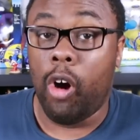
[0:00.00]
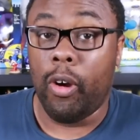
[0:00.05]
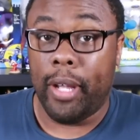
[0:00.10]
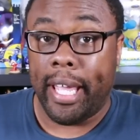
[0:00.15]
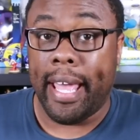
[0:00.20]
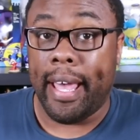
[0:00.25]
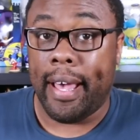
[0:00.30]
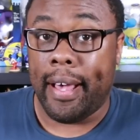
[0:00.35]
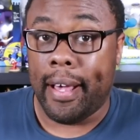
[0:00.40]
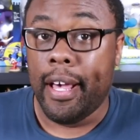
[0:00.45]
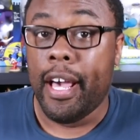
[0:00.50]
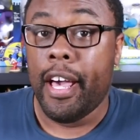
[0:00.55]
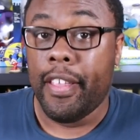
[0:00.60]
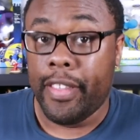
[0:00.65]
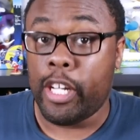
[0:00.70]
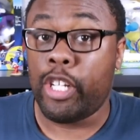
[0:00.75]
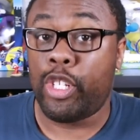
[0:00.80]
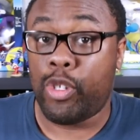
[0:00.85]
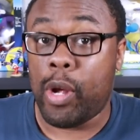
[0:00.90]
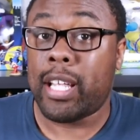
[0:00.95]
Oh yeah,
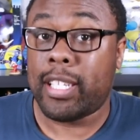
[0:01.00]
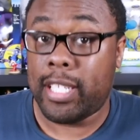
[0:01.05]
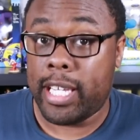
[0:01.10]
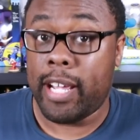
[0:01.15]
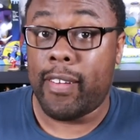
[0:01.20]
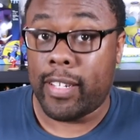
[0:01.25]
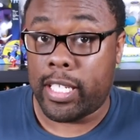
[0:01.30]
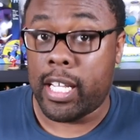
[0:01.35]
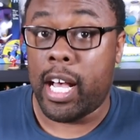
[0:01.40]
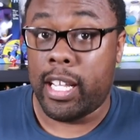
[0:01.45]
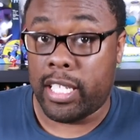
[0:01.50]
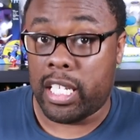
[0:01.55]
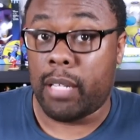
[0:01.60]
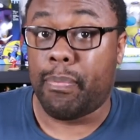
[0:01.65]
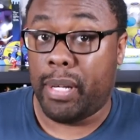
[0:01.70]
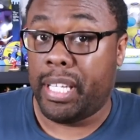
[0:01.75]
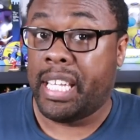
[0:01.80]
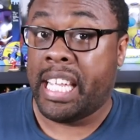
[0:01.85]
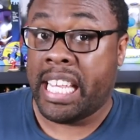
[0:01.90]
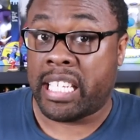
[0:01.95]
there's Triceratons up in